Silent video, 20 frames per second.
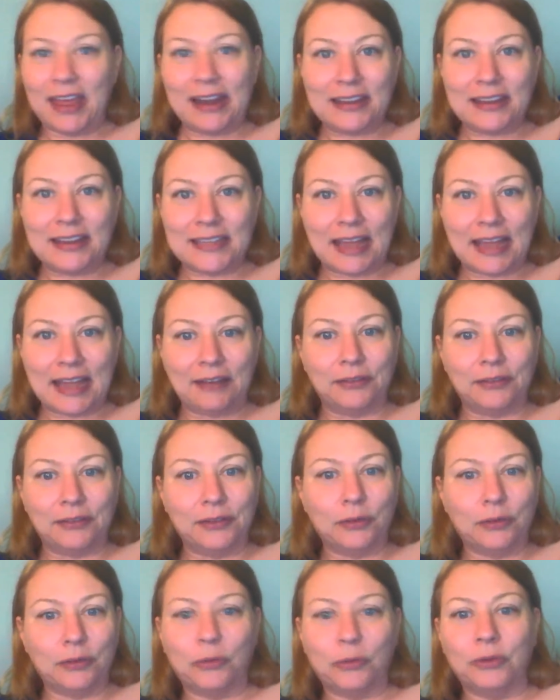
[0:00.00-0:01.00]
any
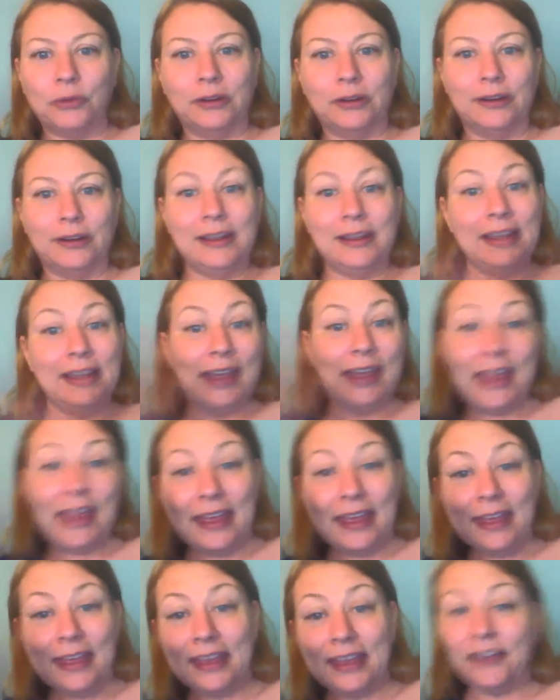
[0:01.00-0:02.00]
sound or,
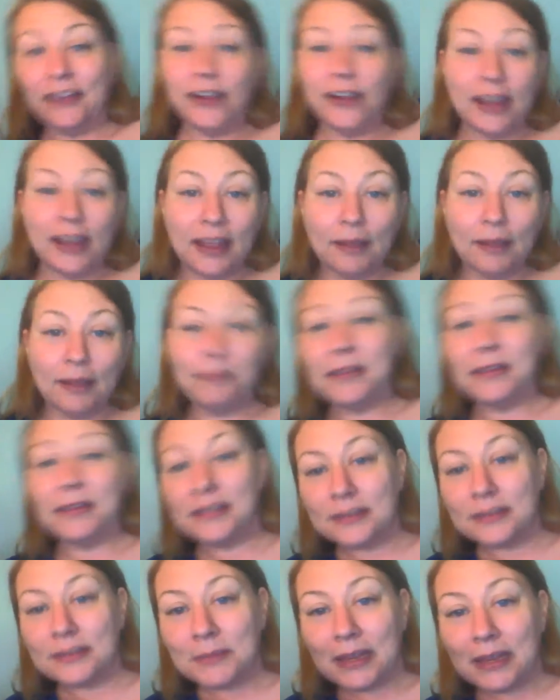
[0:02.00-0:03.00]
hey, here I am,
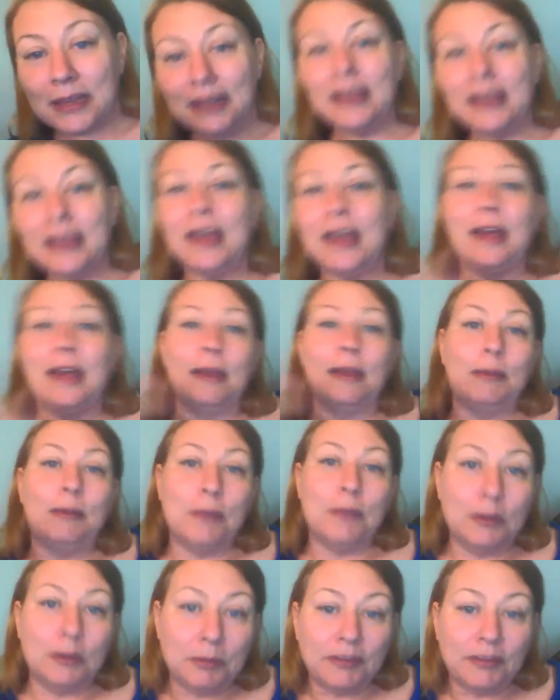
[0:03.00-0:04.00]
this is me, I'm
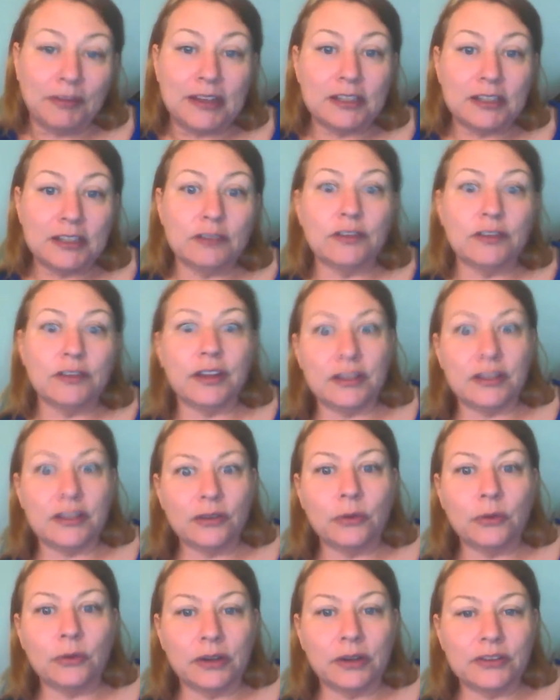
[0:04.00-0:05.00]
your professor for this
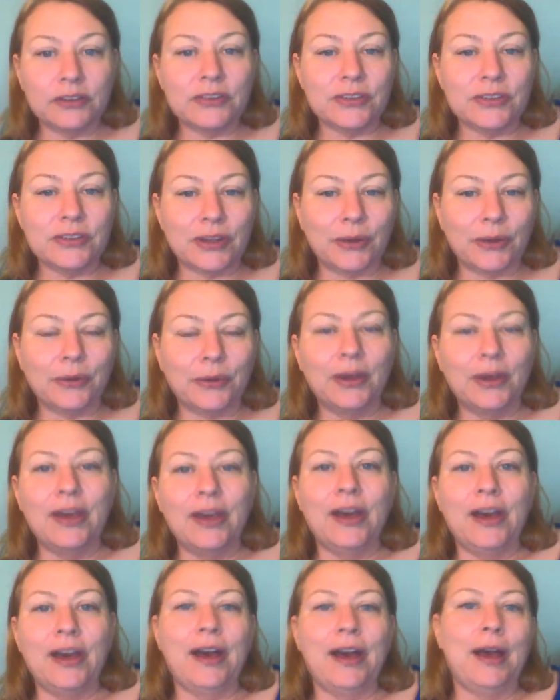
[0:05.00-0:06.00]
course. So
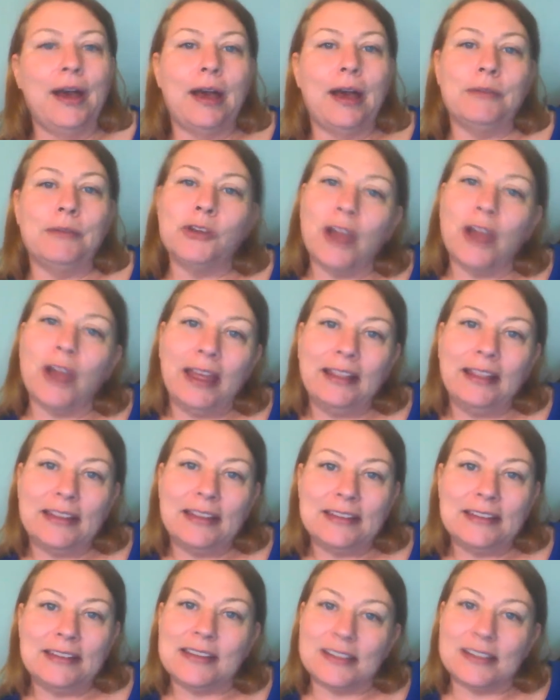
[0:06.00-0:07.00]
I'm trying
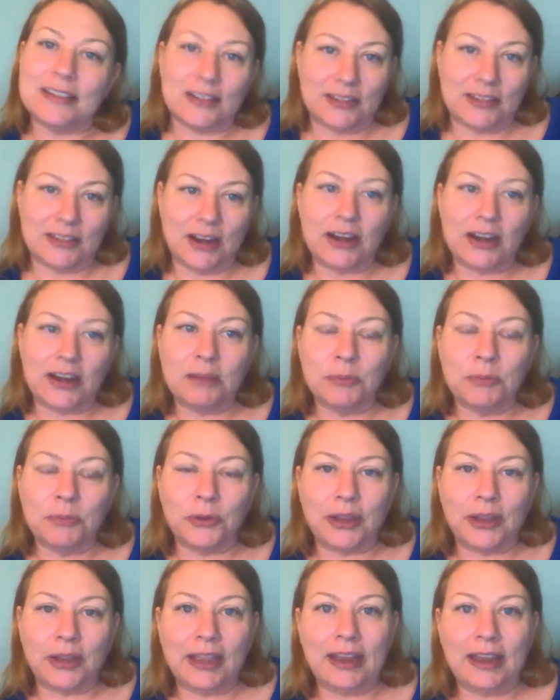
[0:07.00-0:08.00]
this as a starting
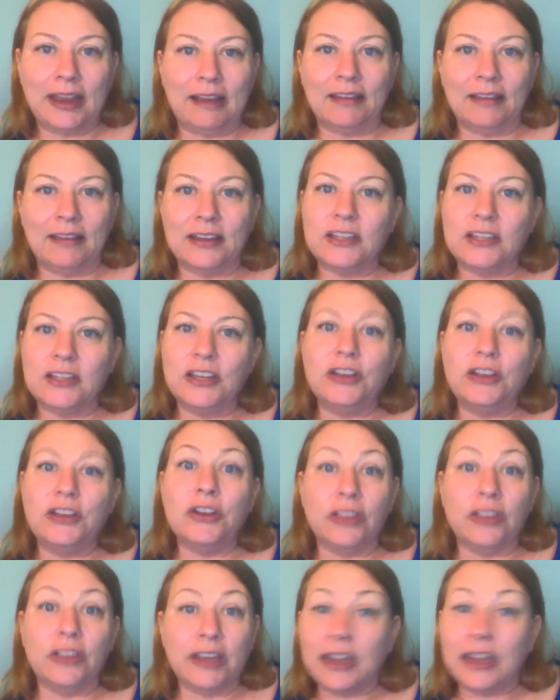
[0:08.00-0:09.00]
point, and I'll continue
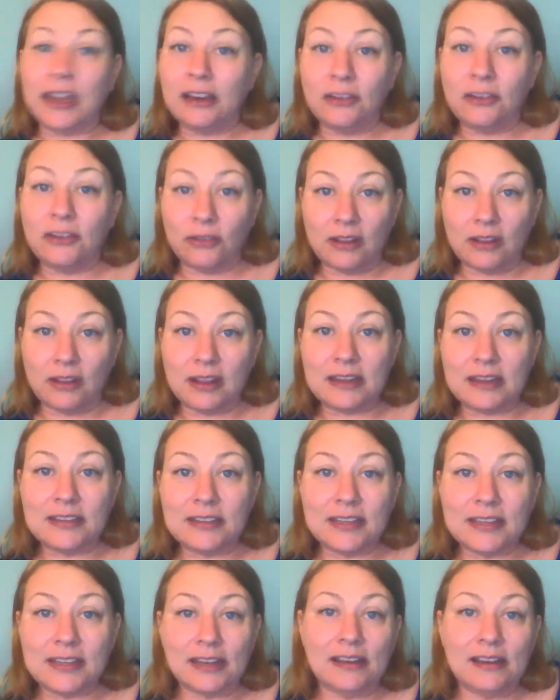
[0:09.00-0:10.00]
to look into
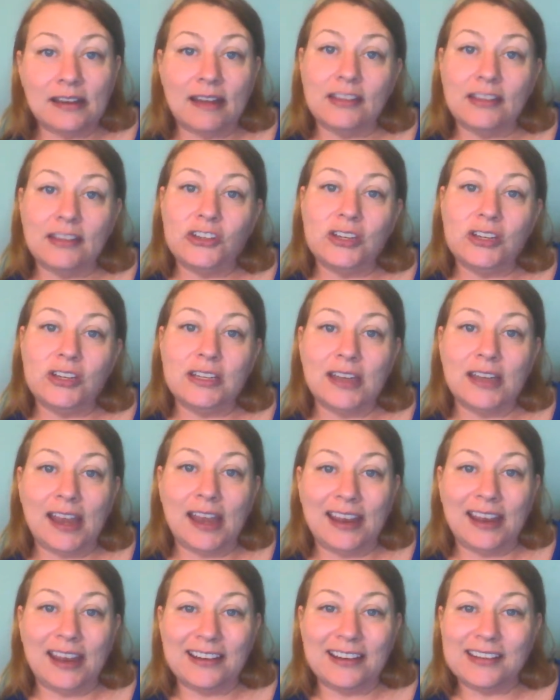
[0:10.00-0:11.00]
this technology
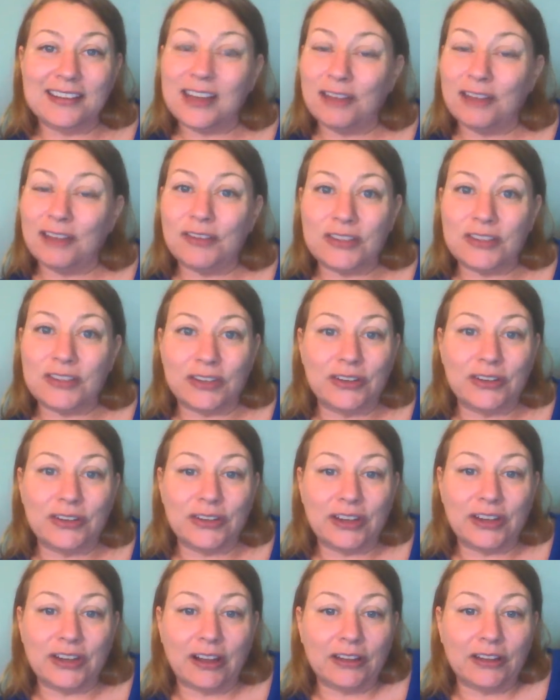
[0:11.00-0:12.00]
today to see if it's a
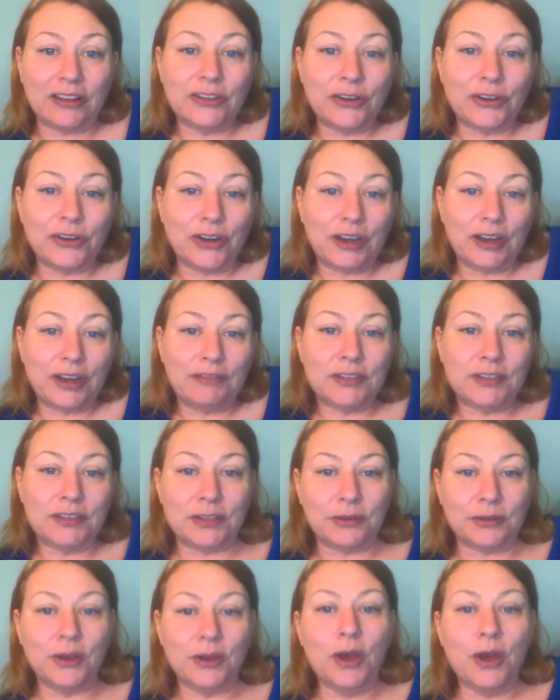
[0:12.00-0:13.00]
good alternative
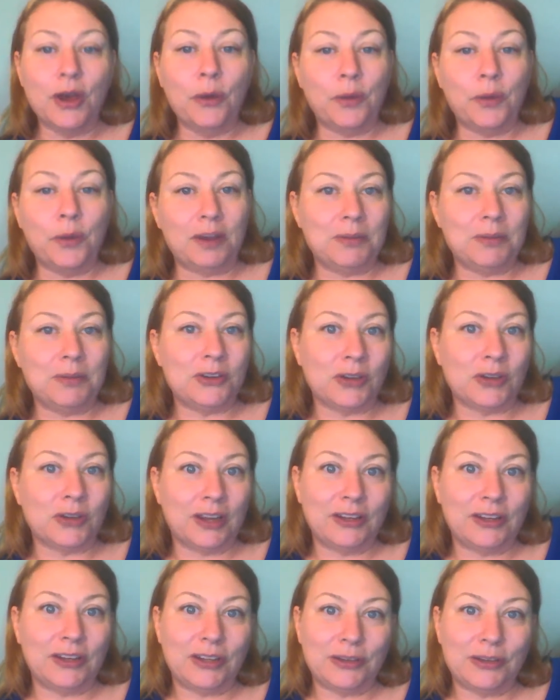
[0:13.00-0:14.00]
to what I've been
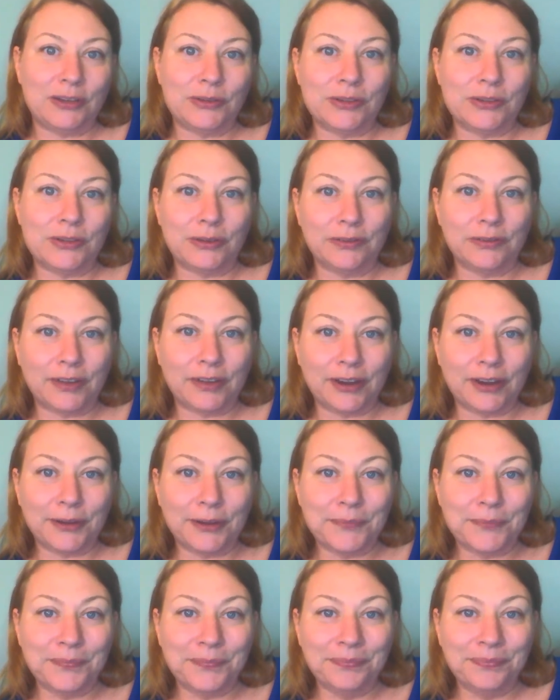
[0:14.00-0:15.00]
trying to use so
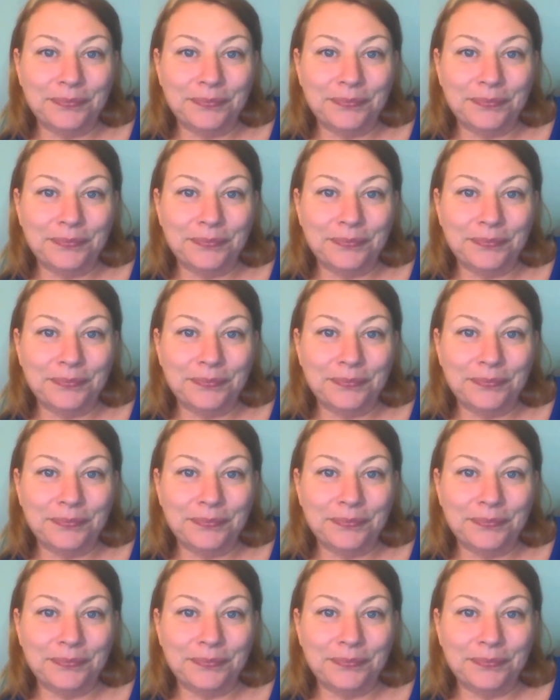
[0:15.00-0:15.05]
far.